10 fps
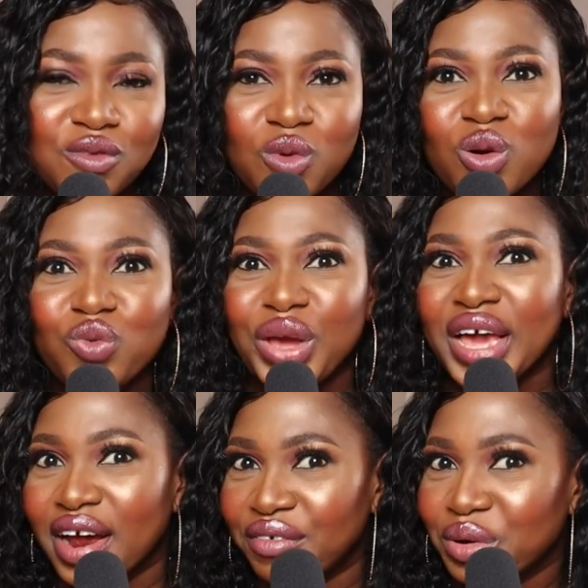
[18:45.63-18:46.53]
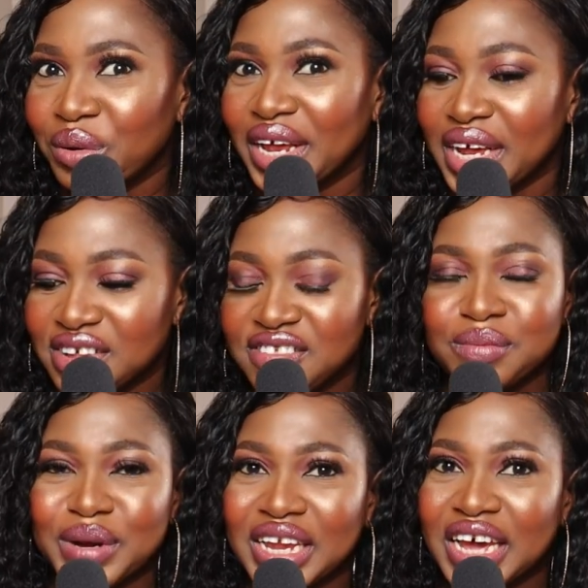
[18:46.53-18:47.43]
One way I
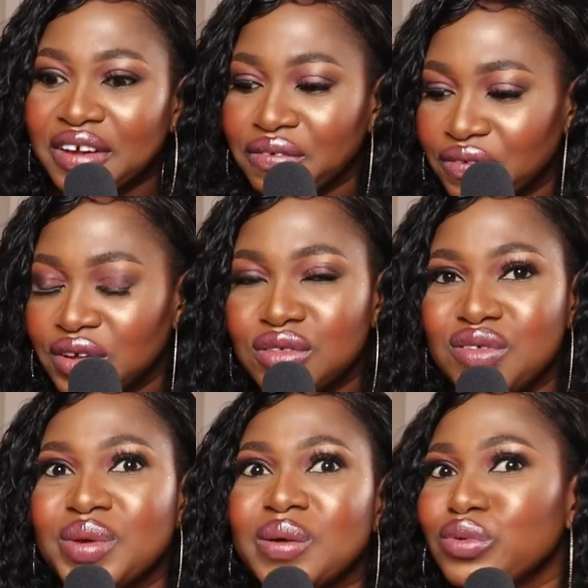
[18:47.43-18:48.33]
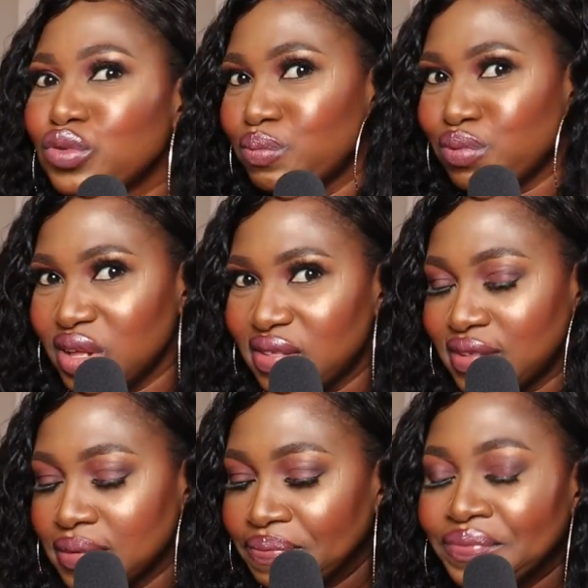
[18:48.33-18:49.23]
reorganized my life to be able to breathe.
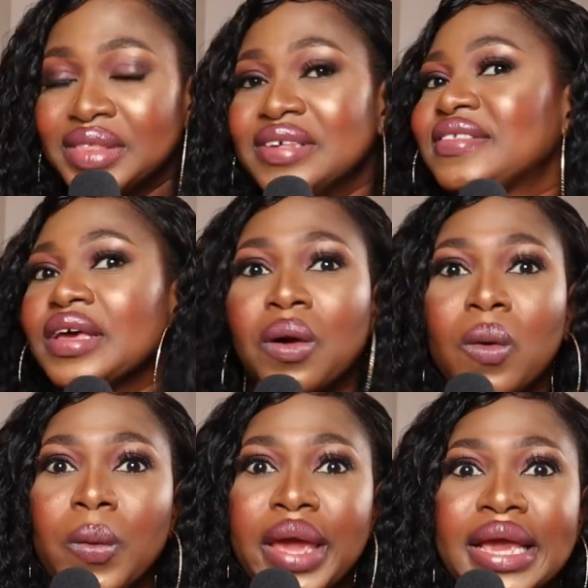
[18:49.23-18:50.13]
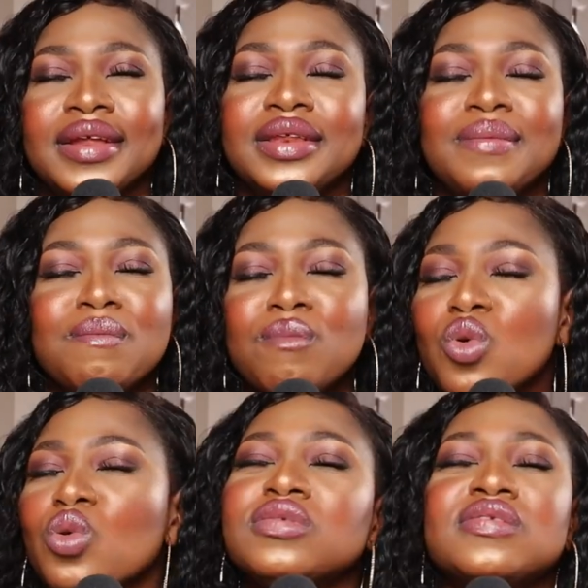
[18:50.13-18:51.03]
The second way, and the
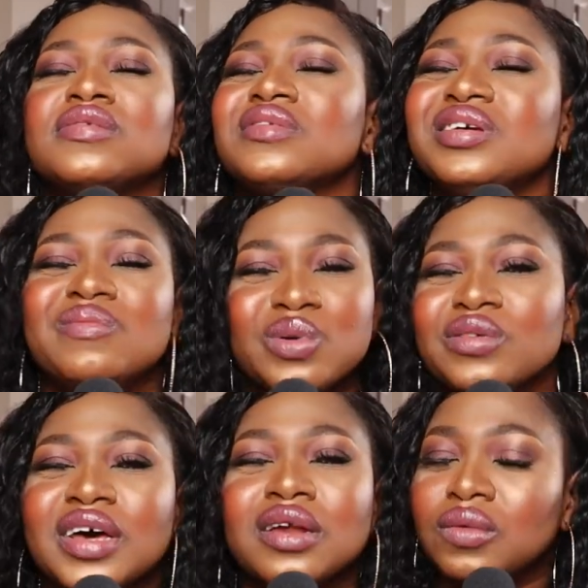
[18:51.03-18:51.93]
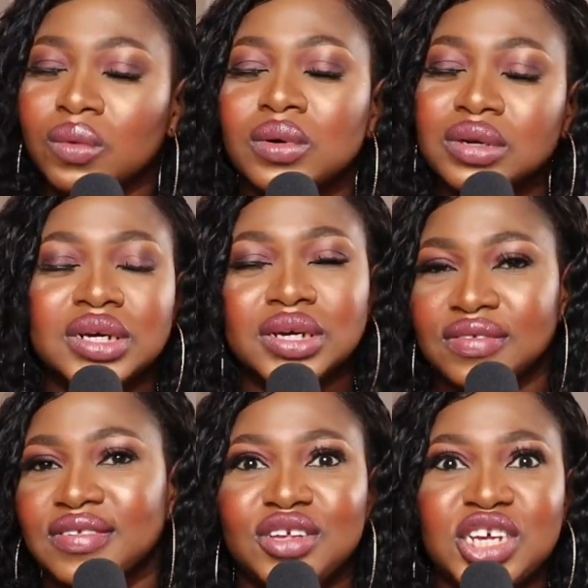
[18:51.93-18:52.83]
most important one,
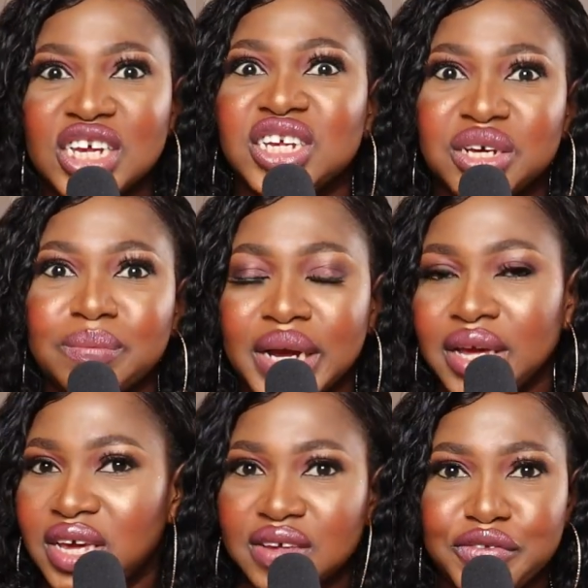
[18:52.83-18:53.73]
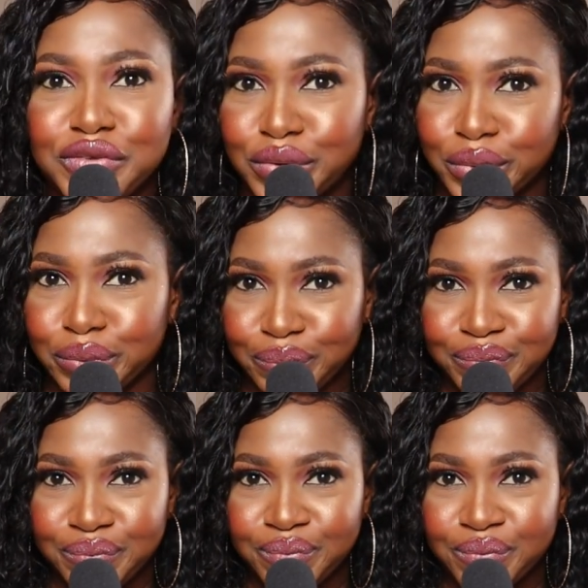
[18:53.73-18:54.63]
is changing my kids' school.
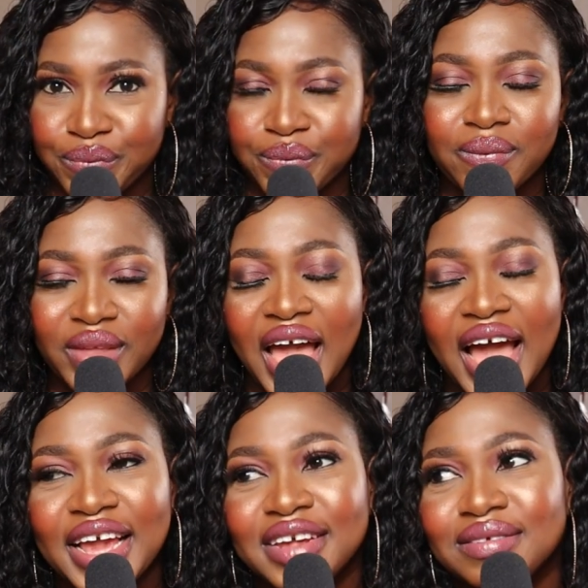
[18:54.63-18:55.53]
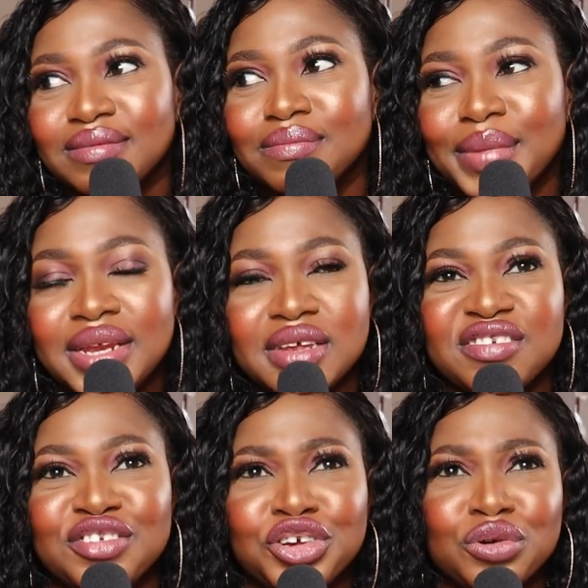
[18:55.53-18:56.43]
I made the
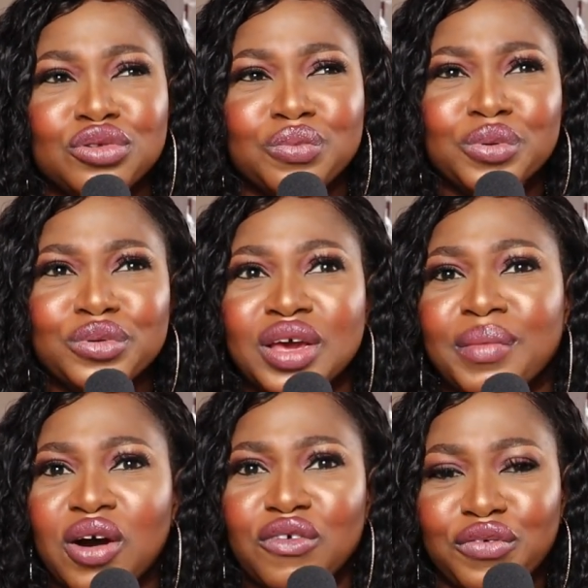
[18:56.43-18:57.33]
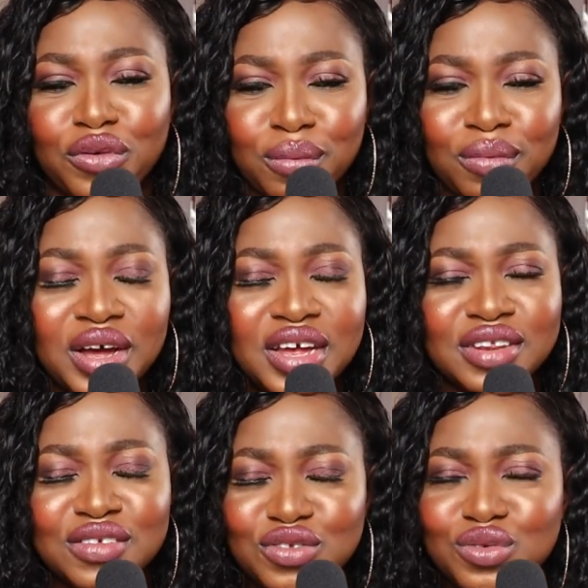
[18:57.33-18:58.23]
decision to pull them out from
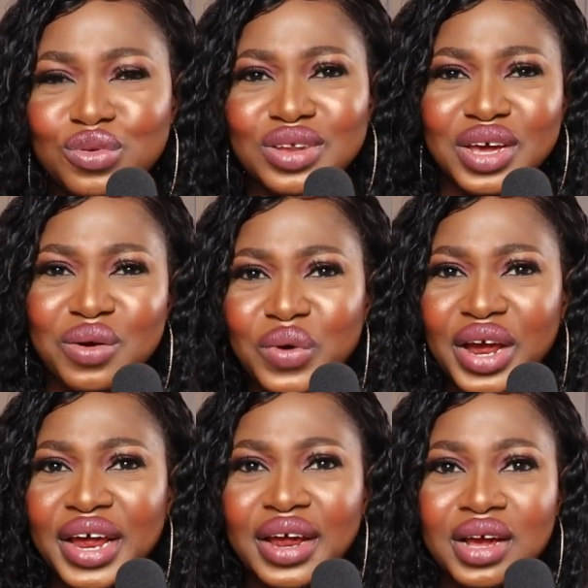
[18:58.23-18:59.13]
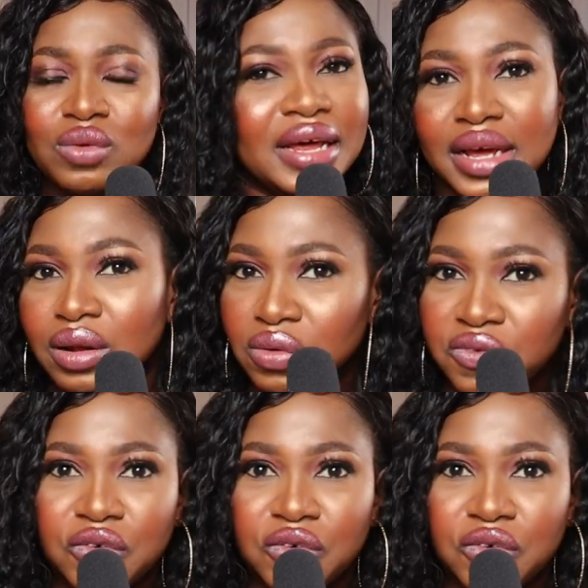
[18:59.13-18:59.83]
the school they were, and I look